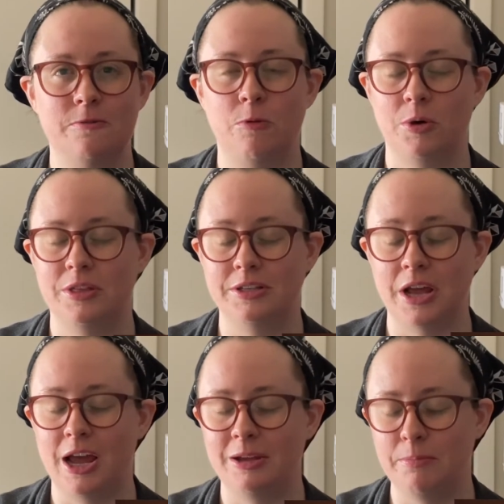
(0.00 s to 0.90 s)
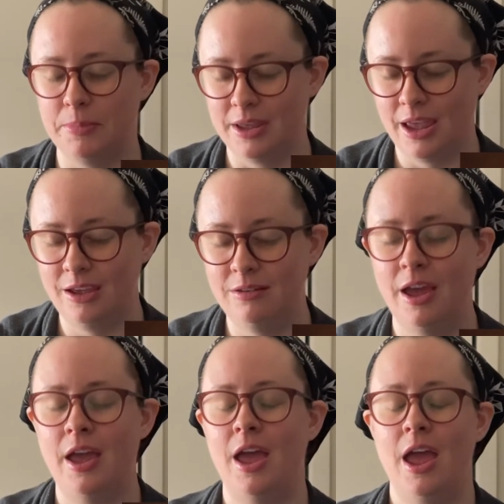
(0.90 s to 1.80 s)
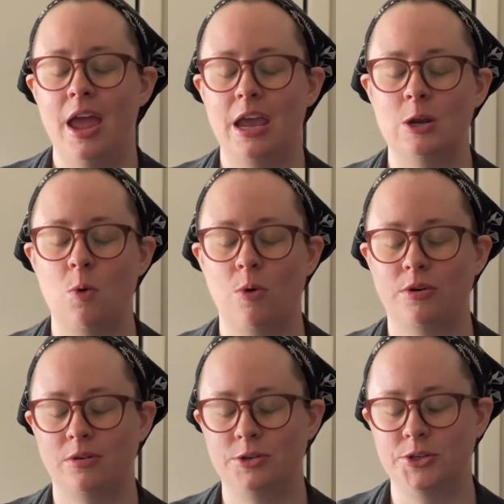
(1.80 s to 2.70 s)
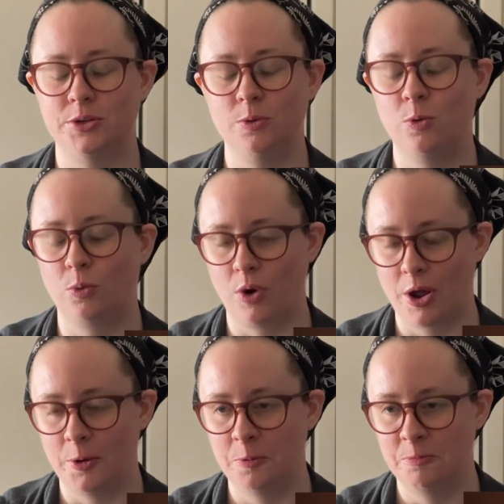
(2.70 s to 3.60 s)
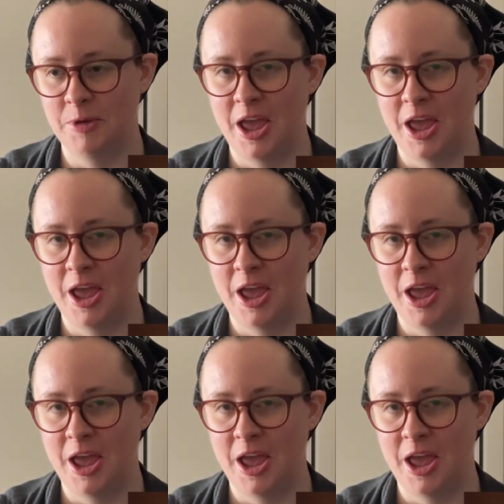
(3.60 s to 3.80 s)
for the time being in order to grow.